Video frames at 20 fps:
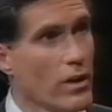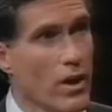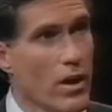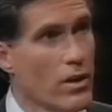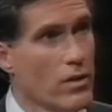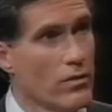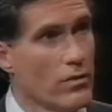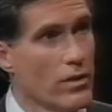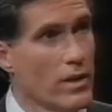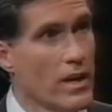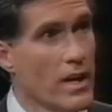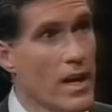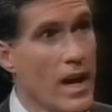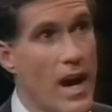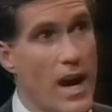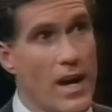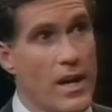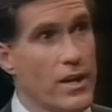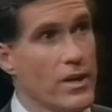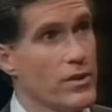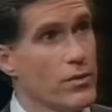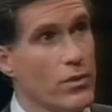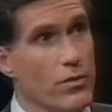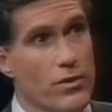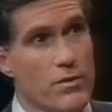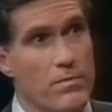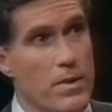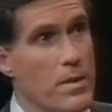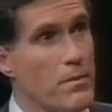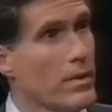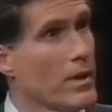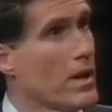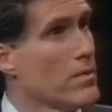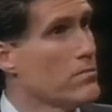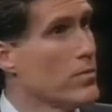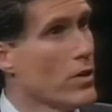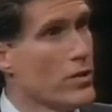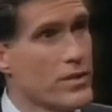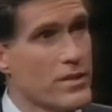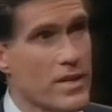alone. I'm going to do it with people on
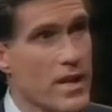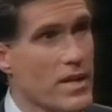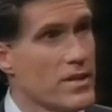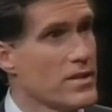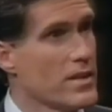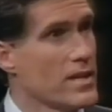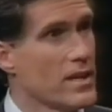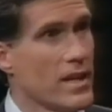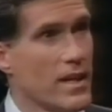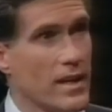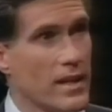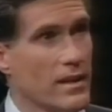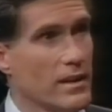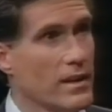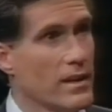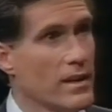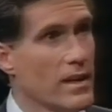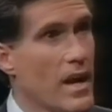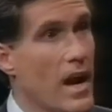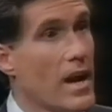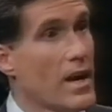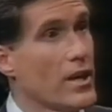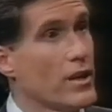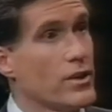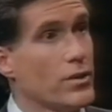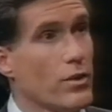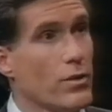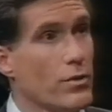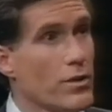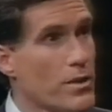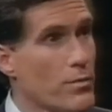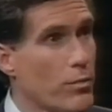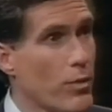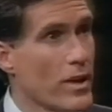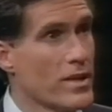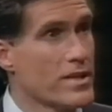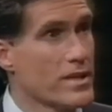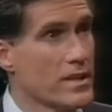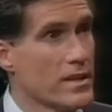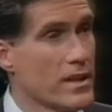both sides of the aisle. I'm going to do it with the
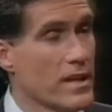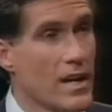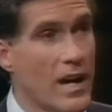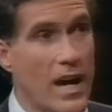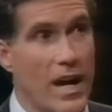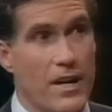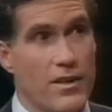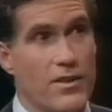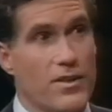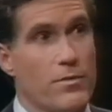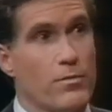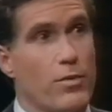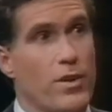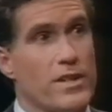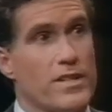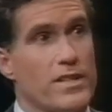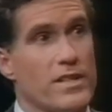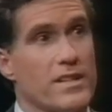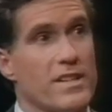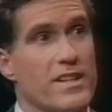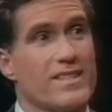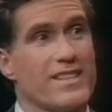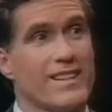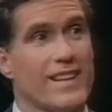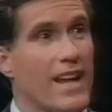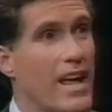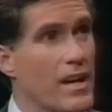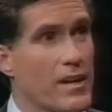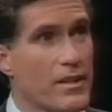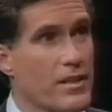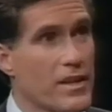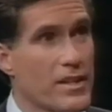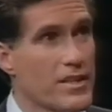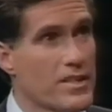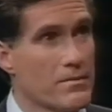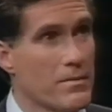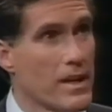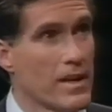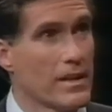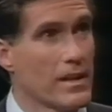president. I think the president does a lot of things that
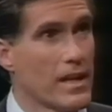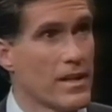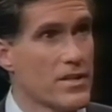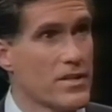make a lot of